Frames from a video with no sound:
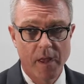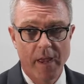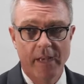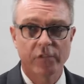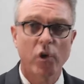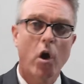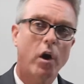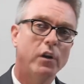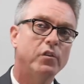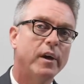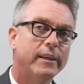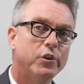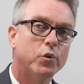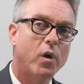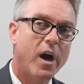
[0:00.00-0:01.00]
As hard as
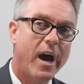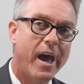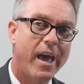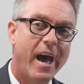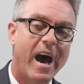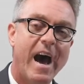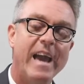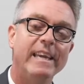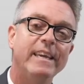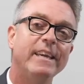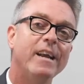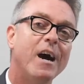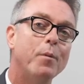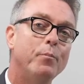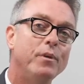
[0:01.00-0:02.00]
I try, I
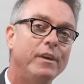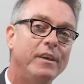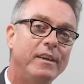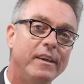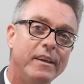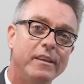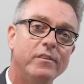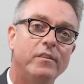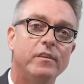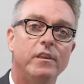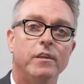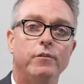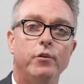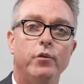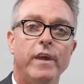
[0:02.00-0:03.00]
cannot begin to
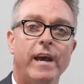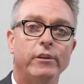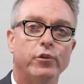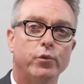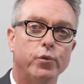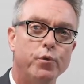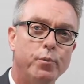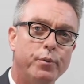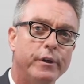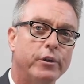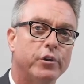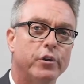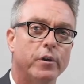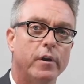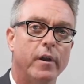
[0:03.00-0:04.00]
give you that true
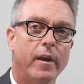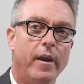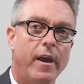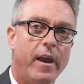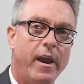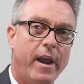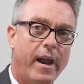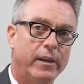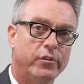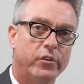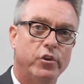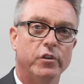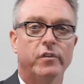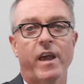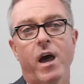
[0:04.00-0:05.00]
picture as to
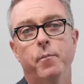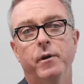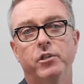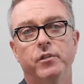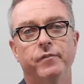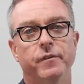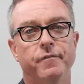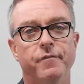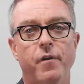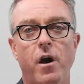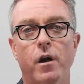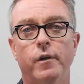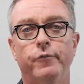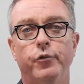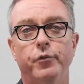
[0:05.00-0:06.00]
just how much of a
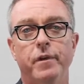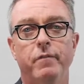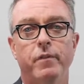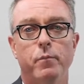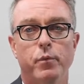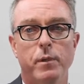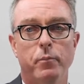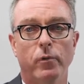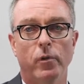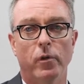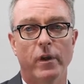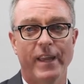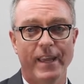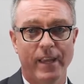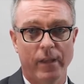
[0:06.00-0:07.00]
fog of grief that people
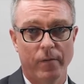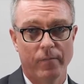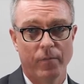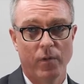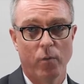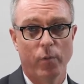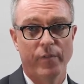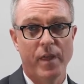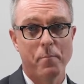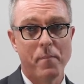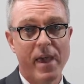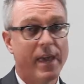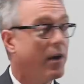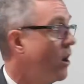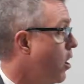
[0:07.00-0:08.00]
are in when they
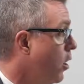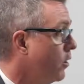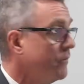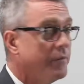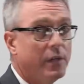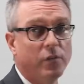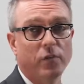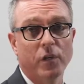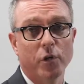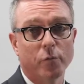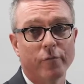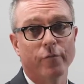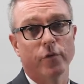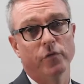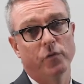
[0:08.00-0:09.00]
make all of these
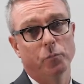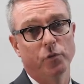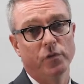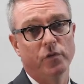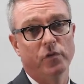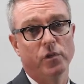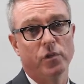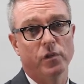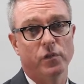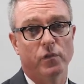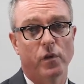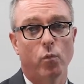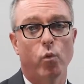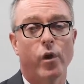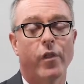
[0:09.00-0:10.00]
irreversible decisions
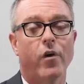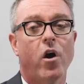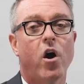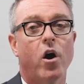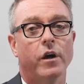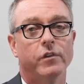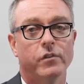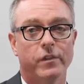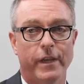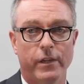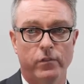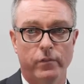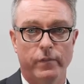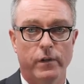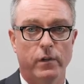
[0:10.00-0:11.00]
on one of the hardest
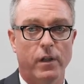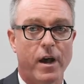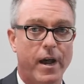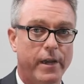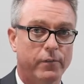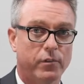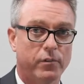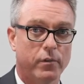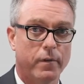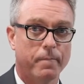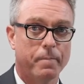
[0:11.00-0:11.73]
days of their lives.